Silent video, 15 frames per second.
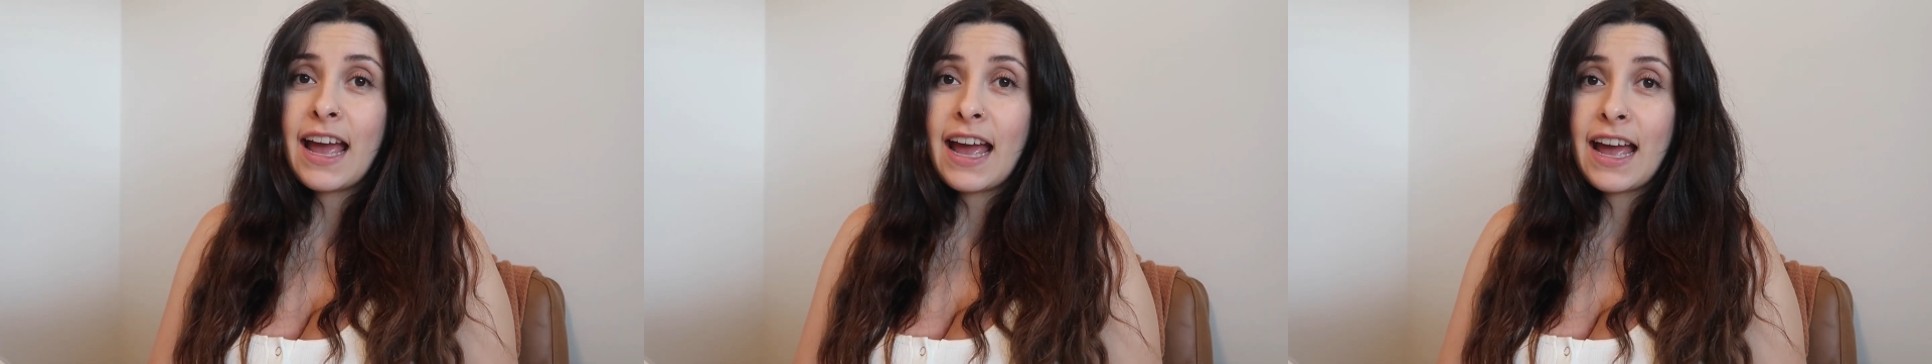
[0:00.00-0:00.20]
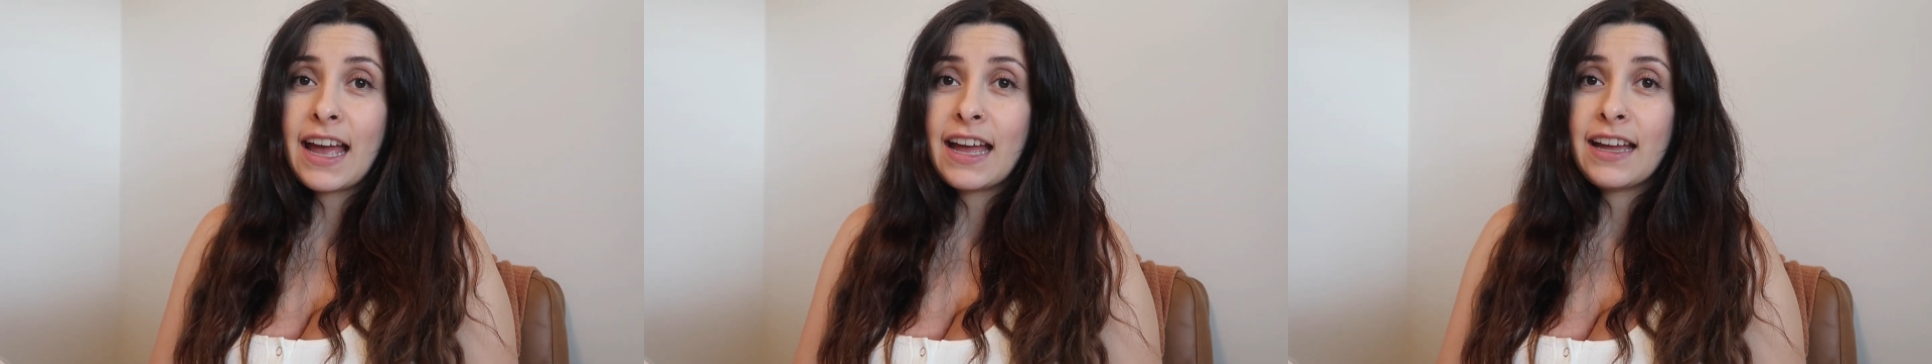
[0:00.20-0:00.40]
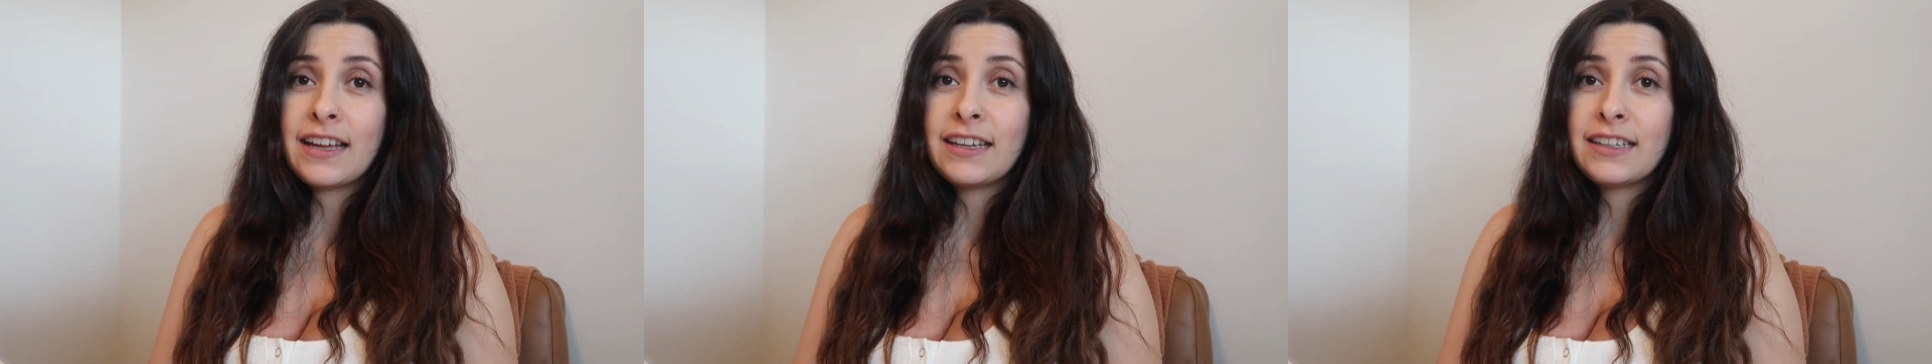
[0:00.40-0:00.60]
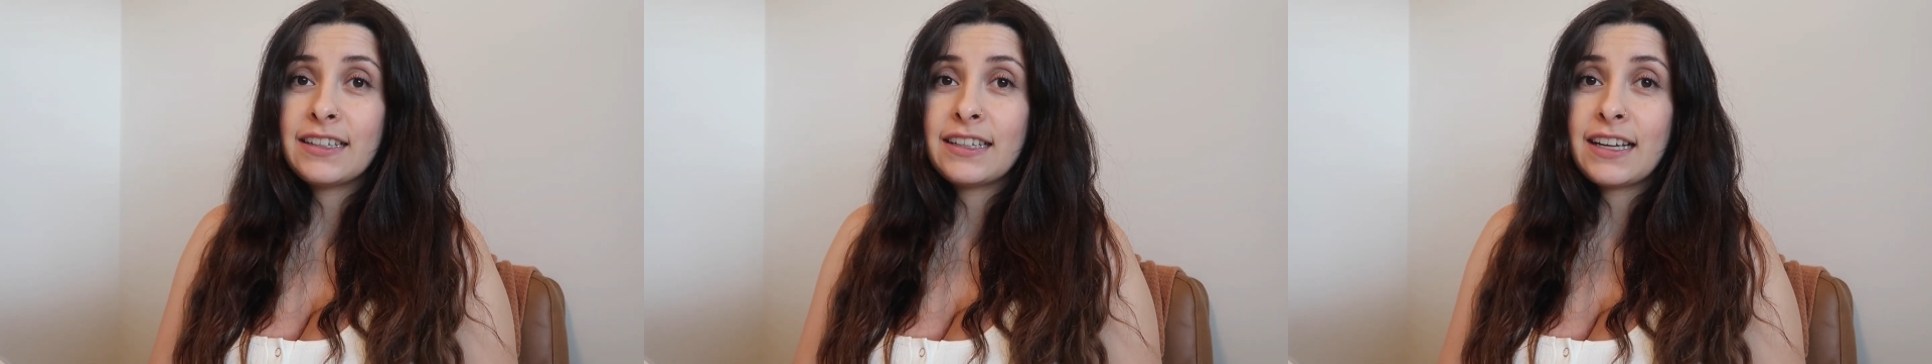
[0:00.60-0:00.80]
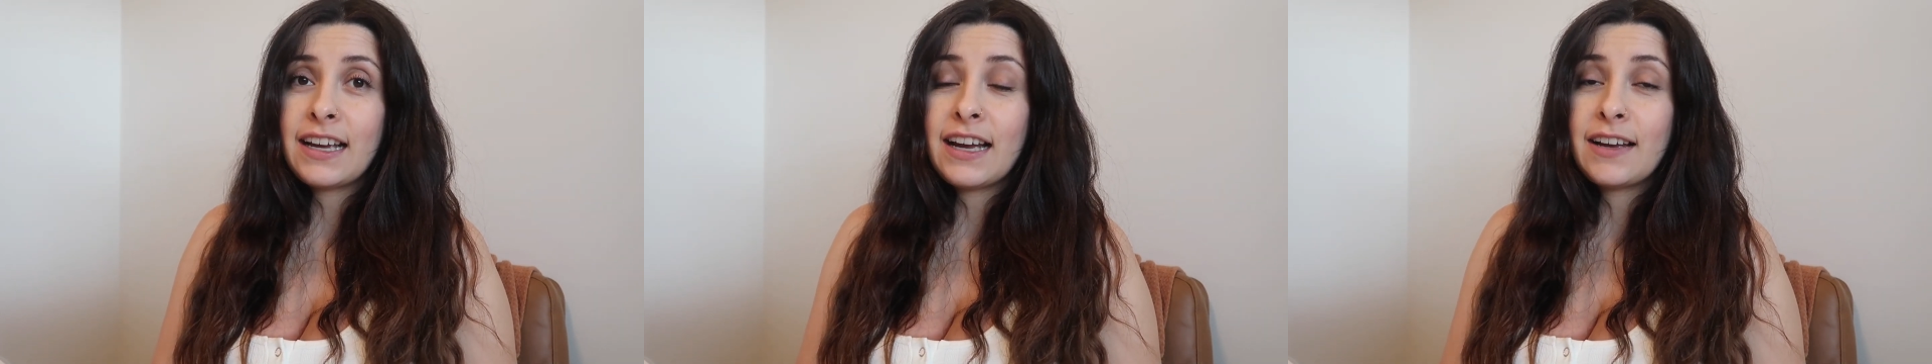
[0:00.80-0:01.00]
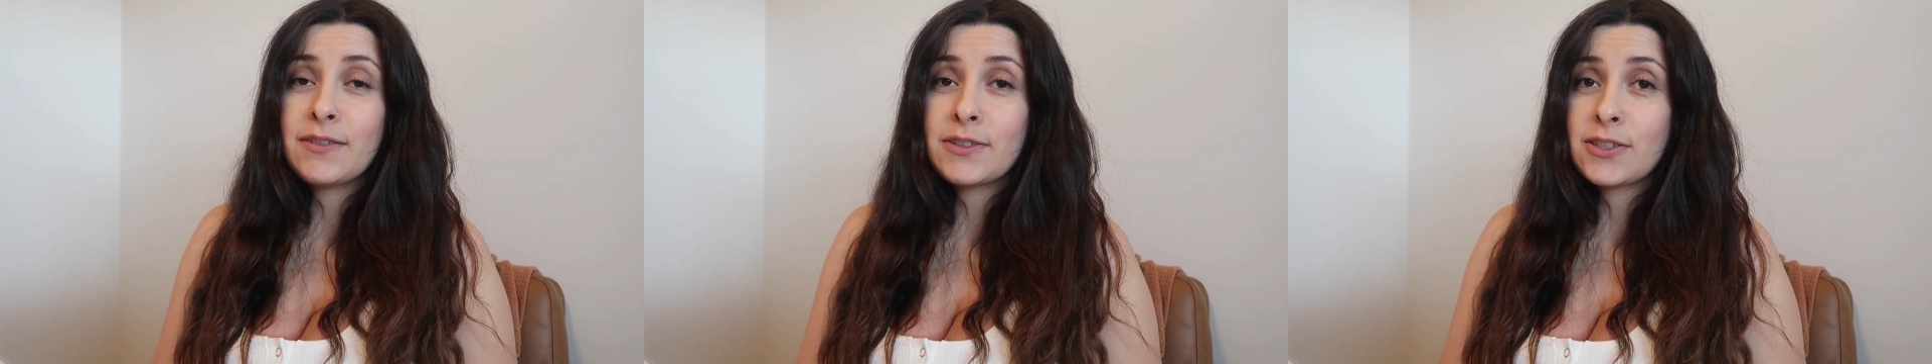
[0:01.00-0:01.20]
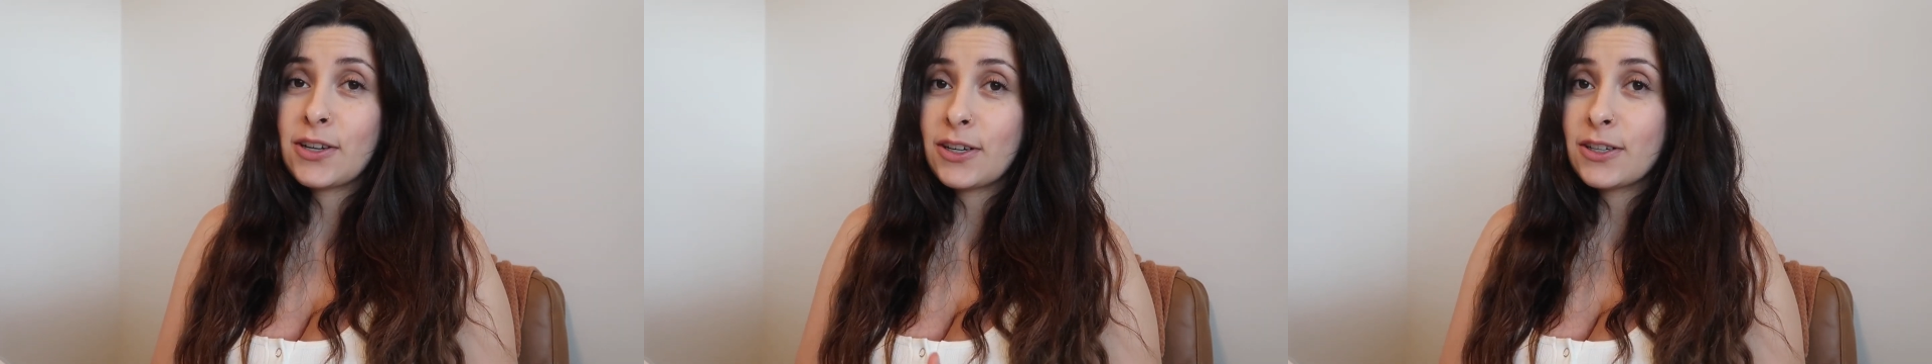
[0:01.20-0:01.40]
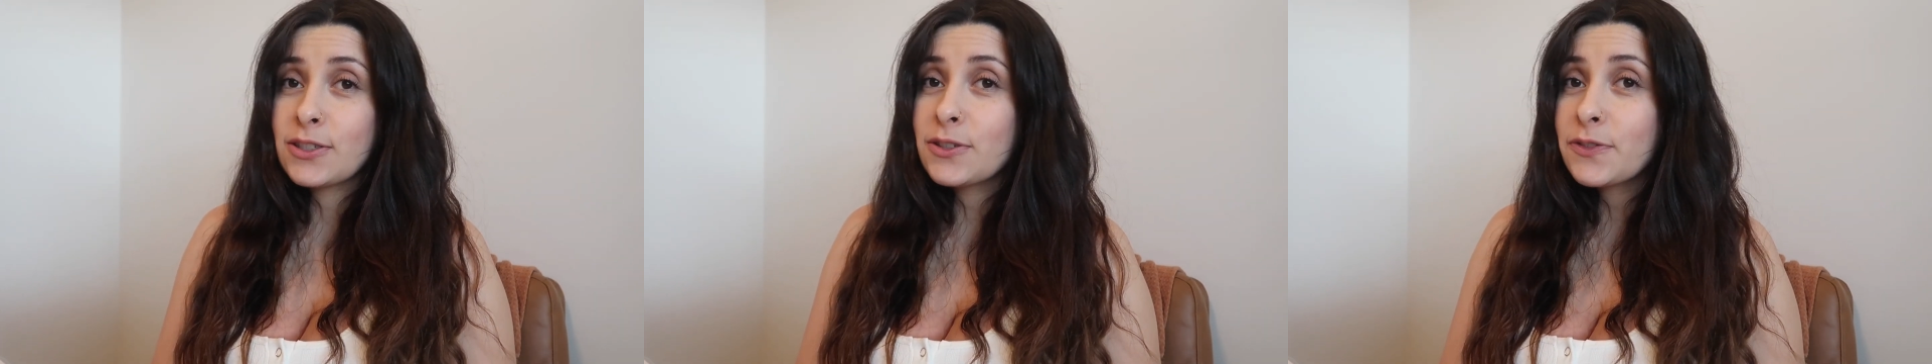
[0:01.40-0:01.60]
and I'm
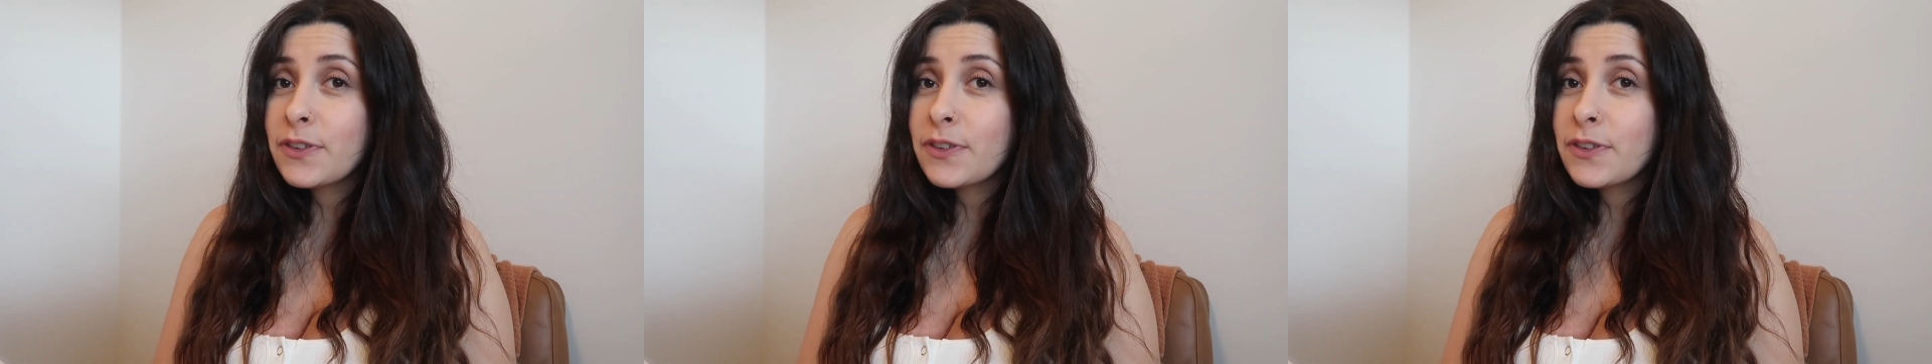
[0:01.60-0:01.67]
starting to